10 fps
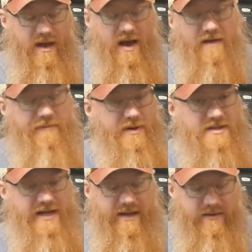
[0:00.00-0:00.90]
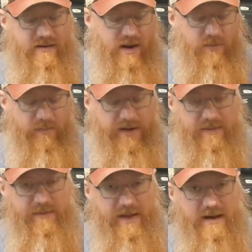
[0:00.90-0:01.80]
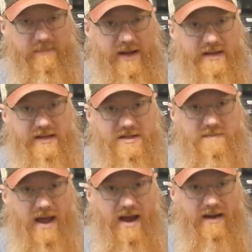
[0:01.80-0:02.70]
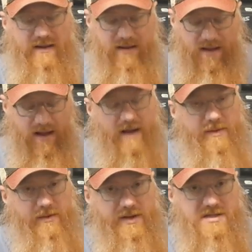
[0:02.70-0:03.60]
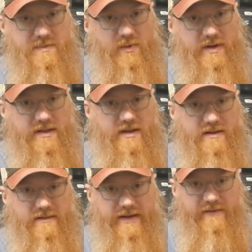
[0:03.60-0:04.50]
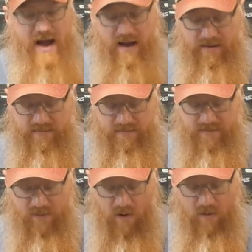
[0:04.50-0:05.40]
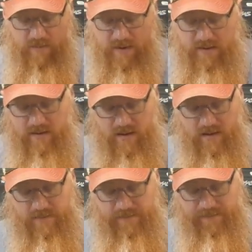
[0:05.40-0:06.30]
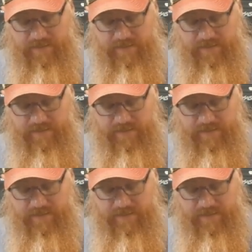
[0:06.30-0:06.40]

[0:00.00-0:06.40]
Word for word: I've put it together. I will be coming back and painting these black. I'm a little disappointed that they're not chrome. Um,